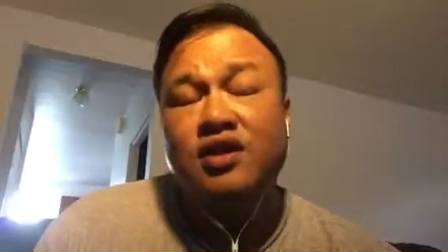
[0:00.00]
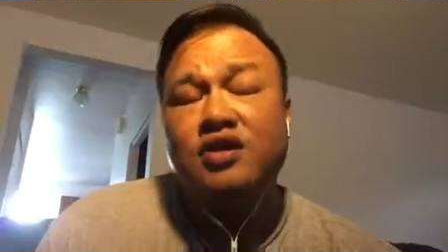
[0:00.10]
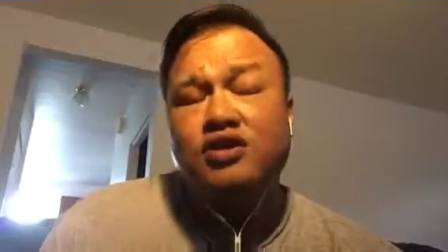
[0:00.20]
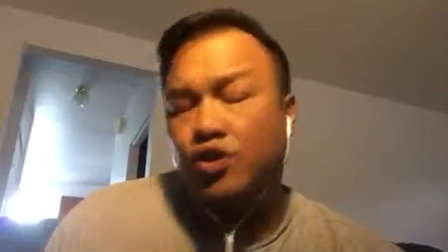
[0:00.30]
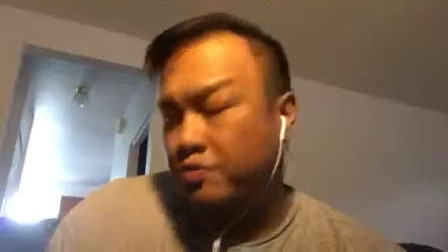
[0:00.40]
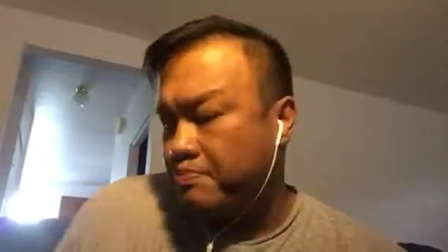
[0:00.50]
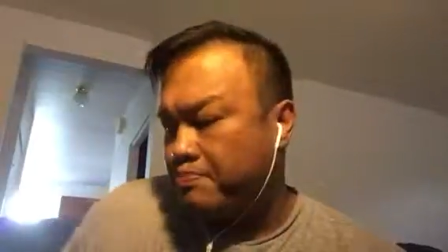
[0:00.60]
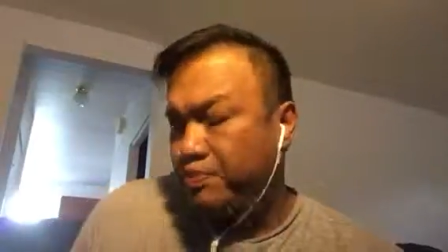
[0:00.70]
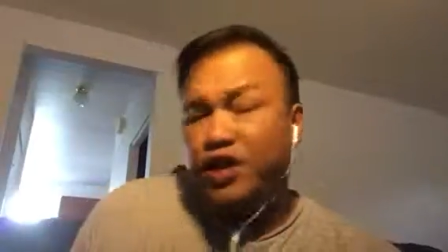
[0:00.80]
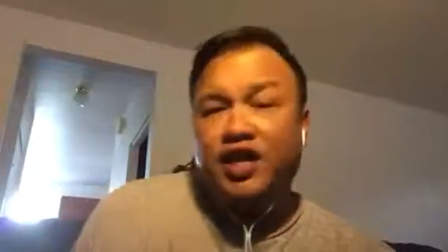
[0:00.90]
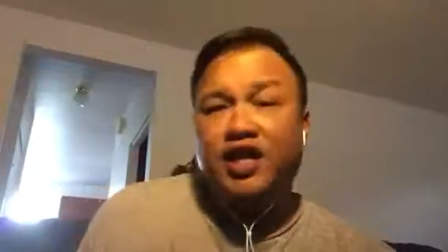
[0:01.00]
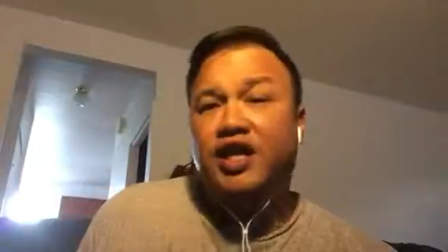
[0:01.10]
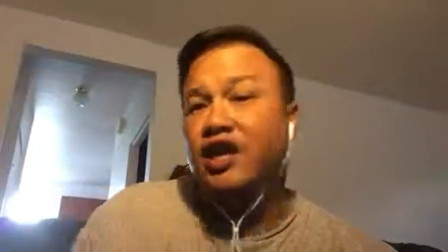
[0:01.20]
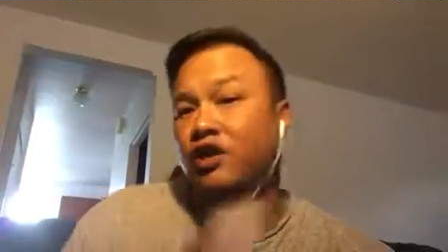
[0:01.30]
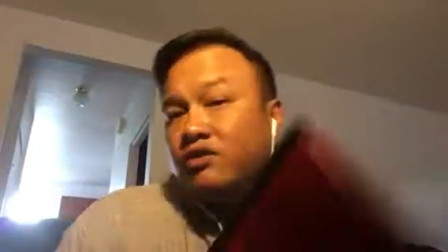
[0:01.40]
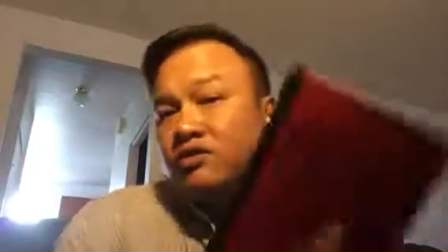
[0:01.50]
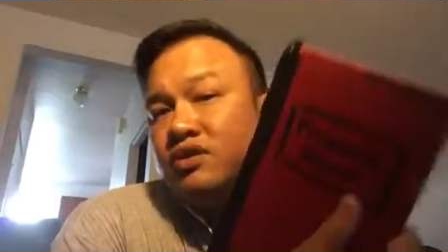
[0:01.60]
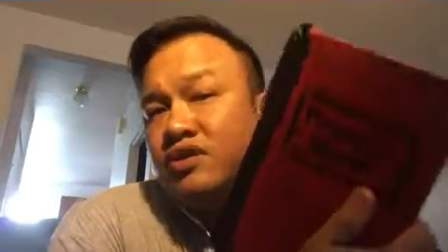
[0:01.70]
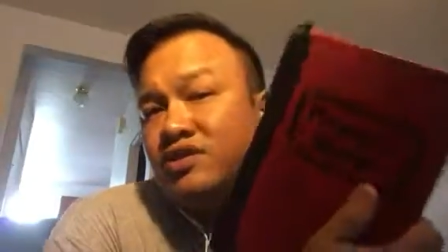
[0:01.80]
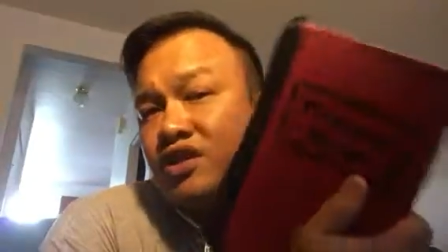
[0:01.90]
So put it in here.
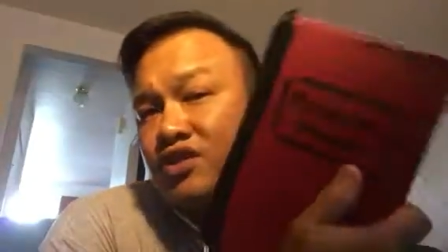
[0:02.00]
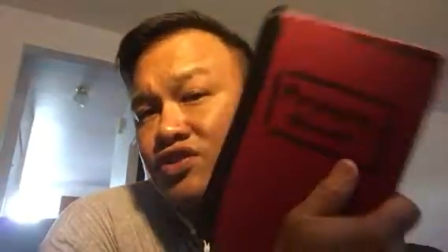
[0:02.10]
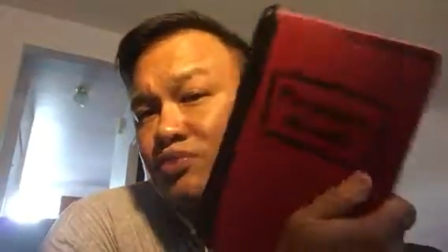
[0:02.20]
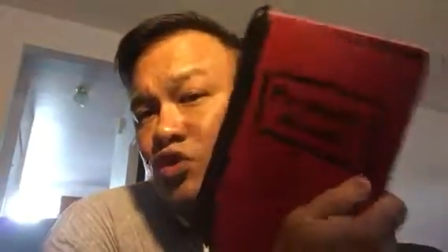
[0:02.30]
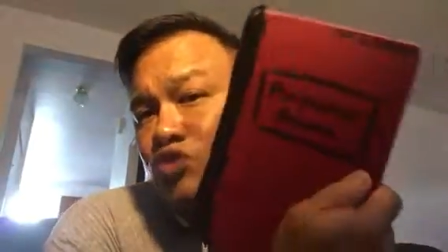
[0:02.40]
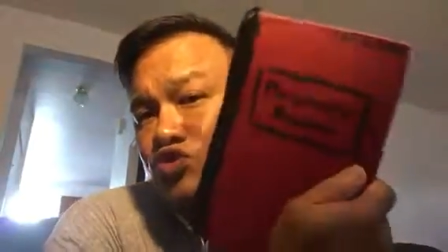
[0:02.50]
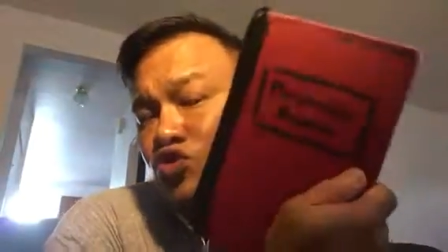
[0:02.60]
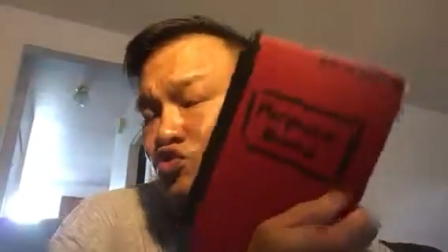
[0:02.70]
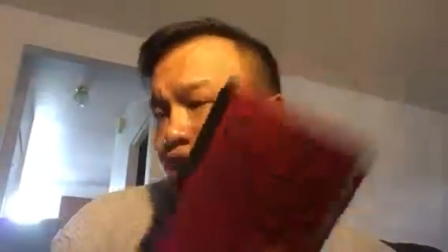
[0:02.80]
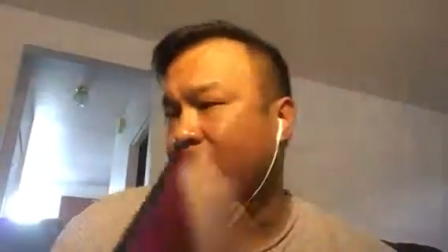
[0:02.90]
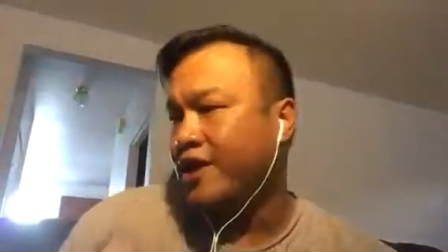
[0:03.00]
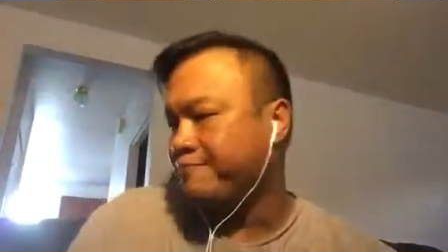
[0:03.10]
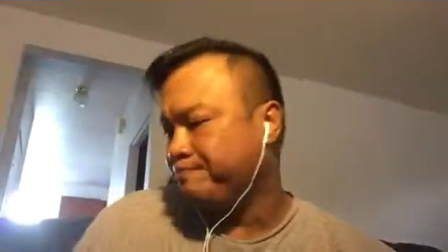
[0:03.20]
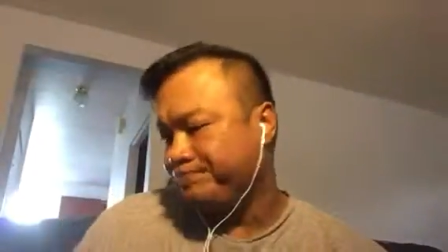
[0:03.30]
Stick to some old school writing.